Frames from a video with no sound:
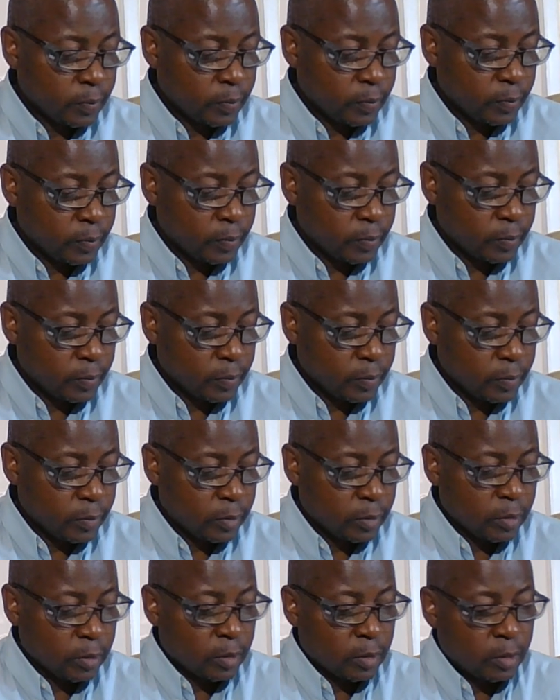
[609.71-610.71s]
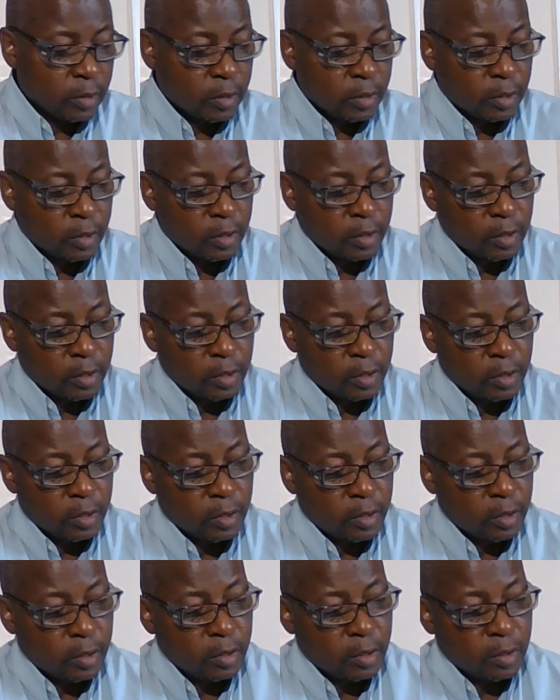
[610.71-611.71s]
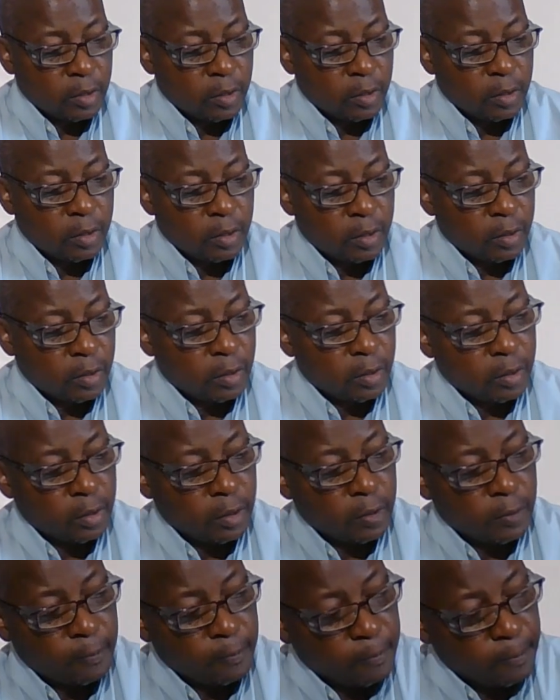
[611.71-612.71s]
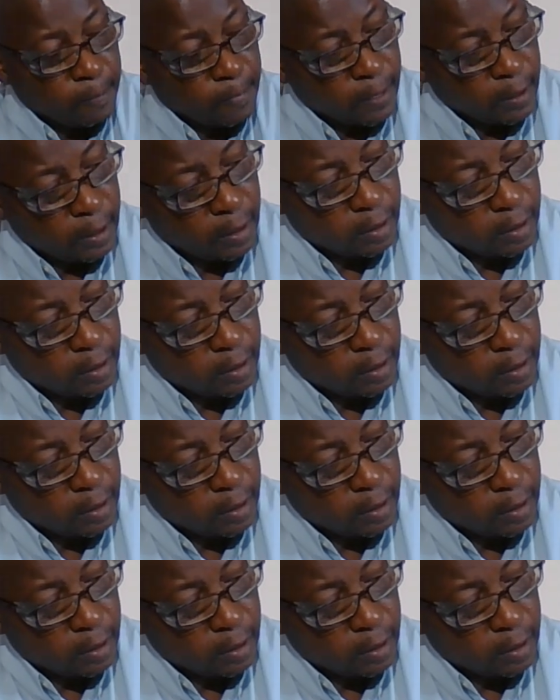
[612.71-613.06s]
(silence)